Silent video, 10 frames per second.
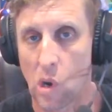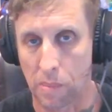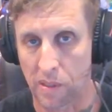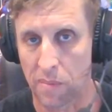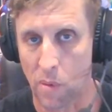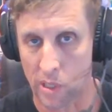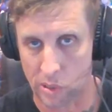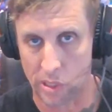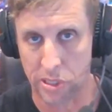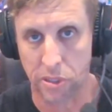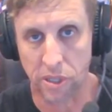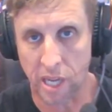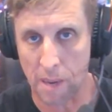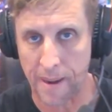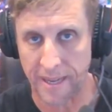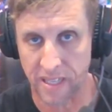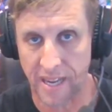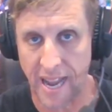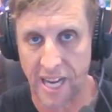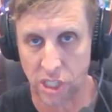I believe that Mike Tyson could go back
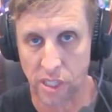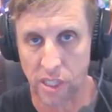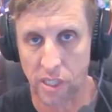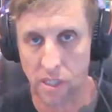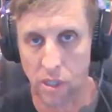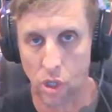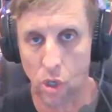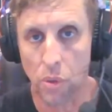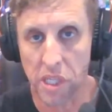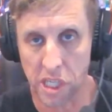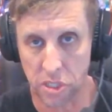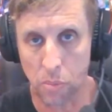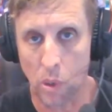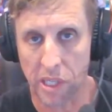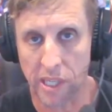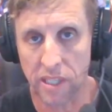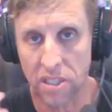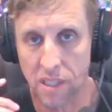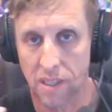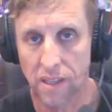to actually who he is and what he
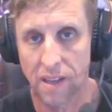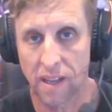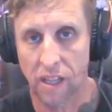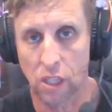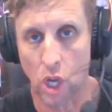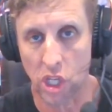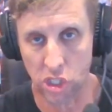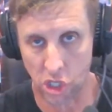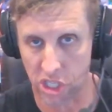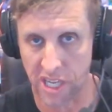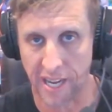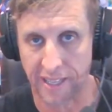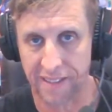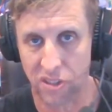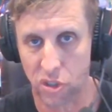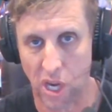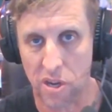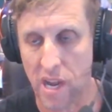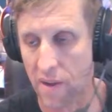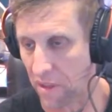is, like a Zyrtec. So
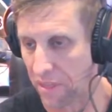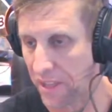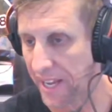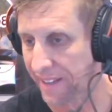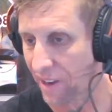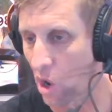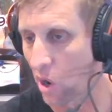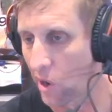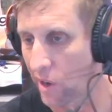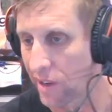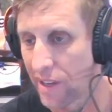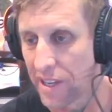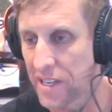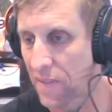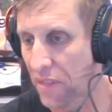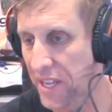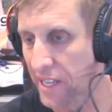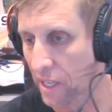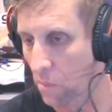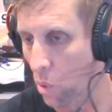never think, 100%. Never
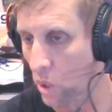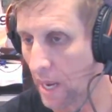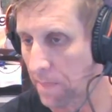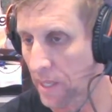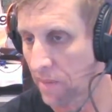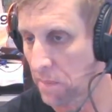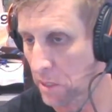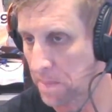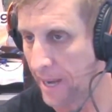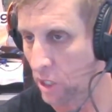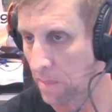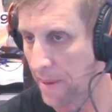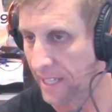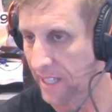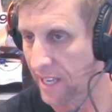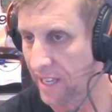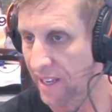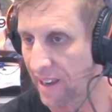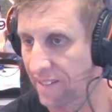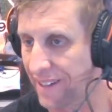think you can walk up and give him a smack on the back of the head
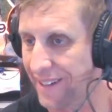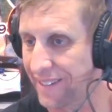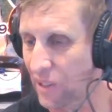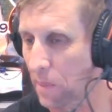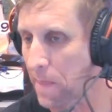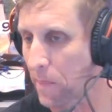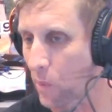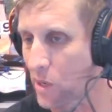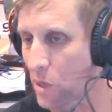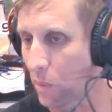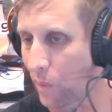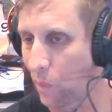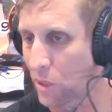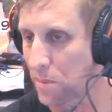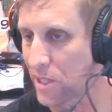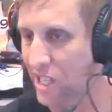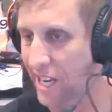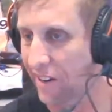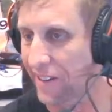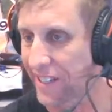and go, I remember when you were awesome and
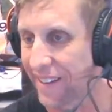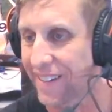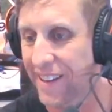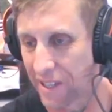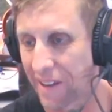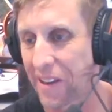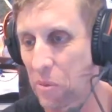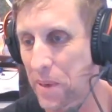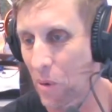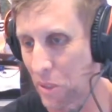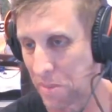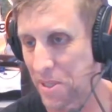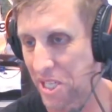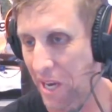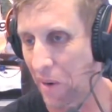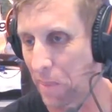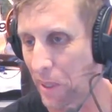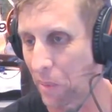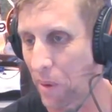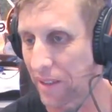scary. He'll be awesome and scary
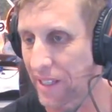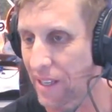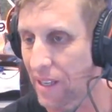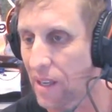pretty quickly.